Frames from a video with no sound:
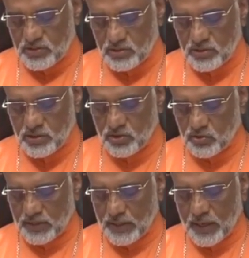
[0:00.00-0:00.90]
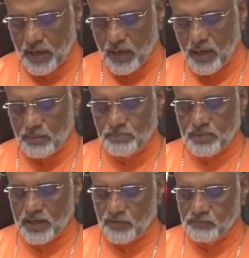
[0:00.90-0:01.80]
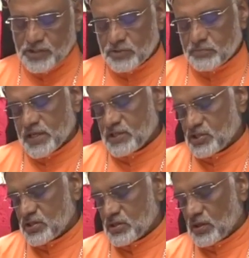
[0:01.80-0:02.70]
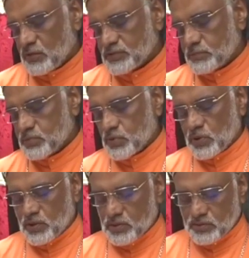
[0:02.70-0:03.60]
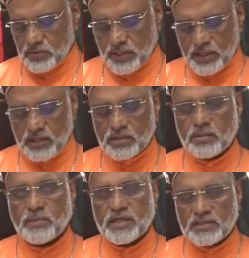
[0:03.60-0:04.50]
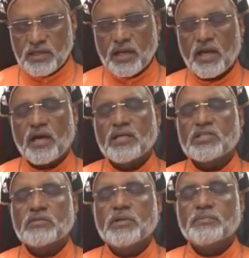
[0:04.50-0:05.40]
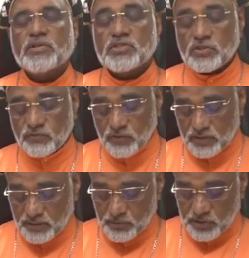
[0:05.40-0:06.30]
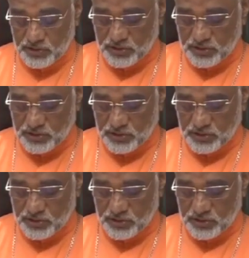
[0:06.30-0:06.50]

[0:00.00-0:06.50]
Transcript: to the upliftment of the poor and the marginalized members of our community.